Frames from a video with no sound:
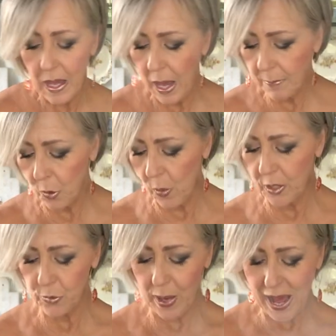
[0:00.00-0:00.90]
I'm going
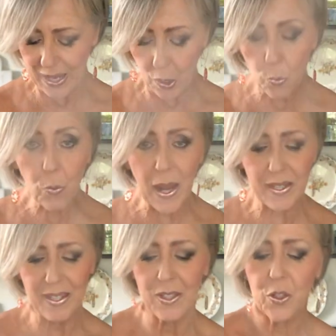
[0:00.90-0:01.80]
to add it right
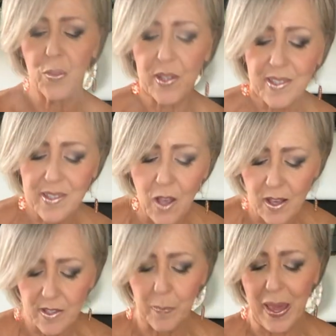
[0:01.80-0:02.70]
into this
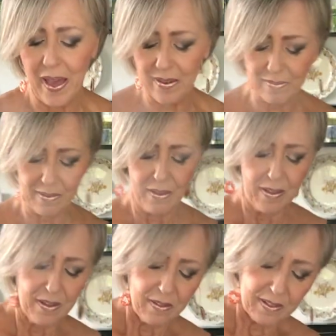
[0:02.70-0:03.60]
saucepan.
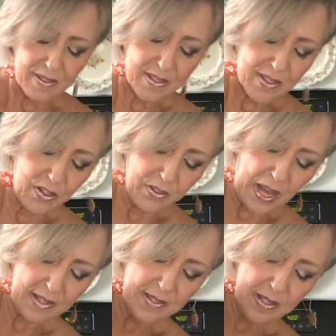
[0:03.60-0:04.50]
It's still
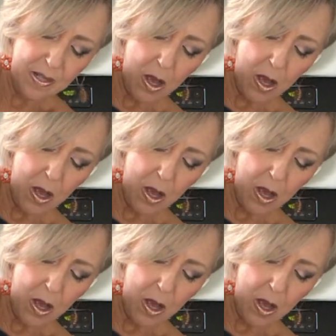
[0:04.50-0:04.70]
nice and